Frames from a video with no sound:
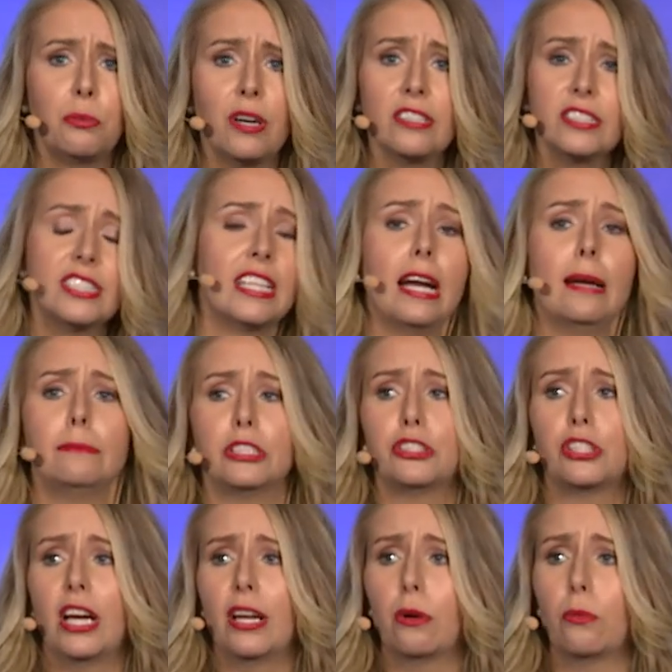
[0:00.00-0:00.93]
worst time to
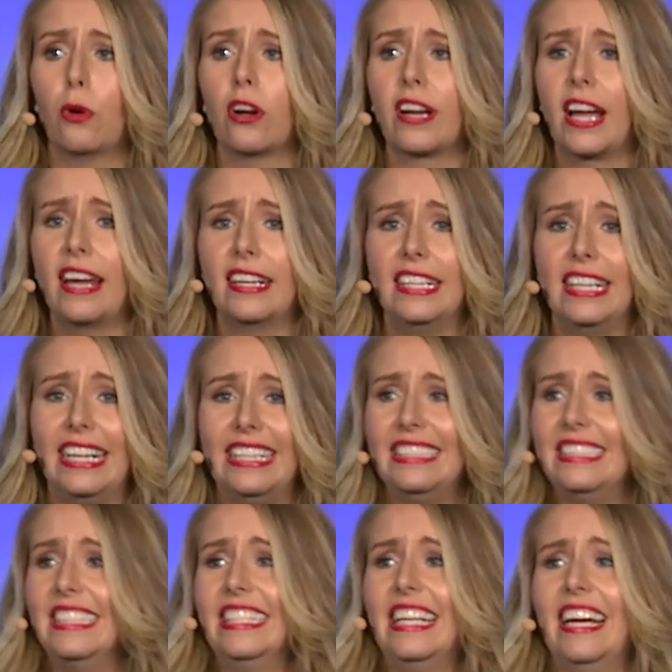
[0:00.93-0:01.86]
try to work out an
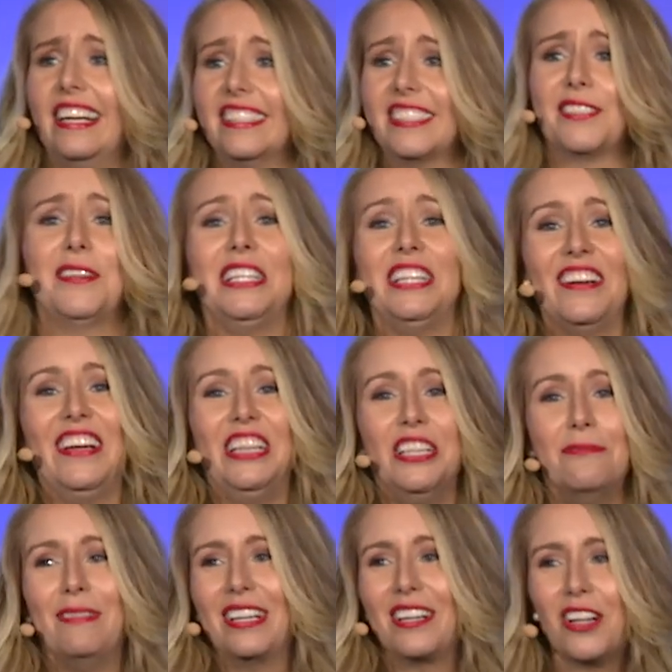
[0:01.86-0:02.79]
NDA is when you're in
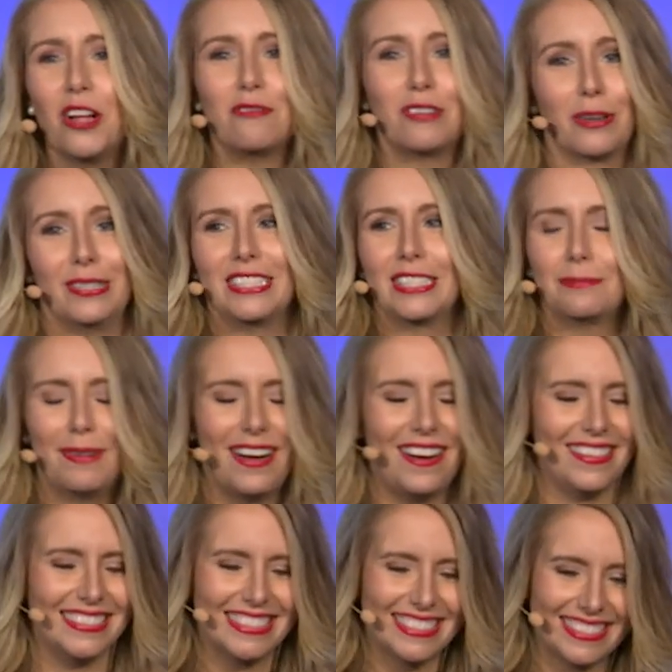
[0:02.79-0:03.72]
the middle of a
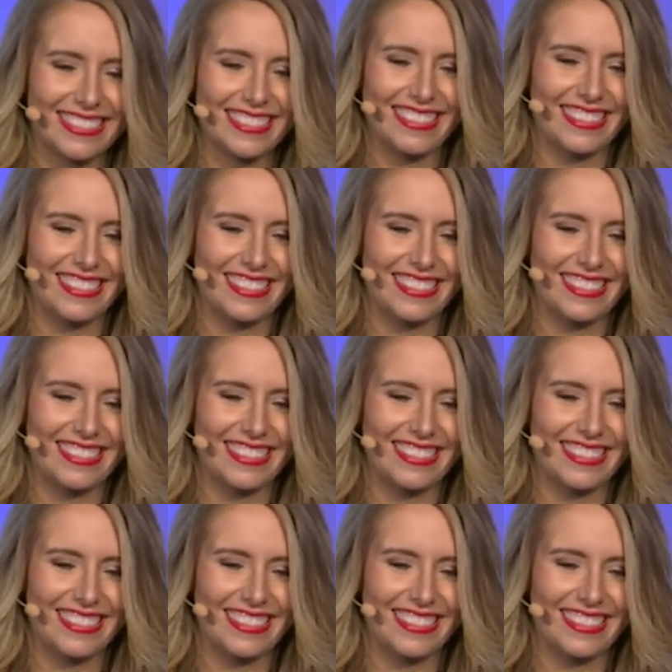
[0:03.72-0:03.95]
response.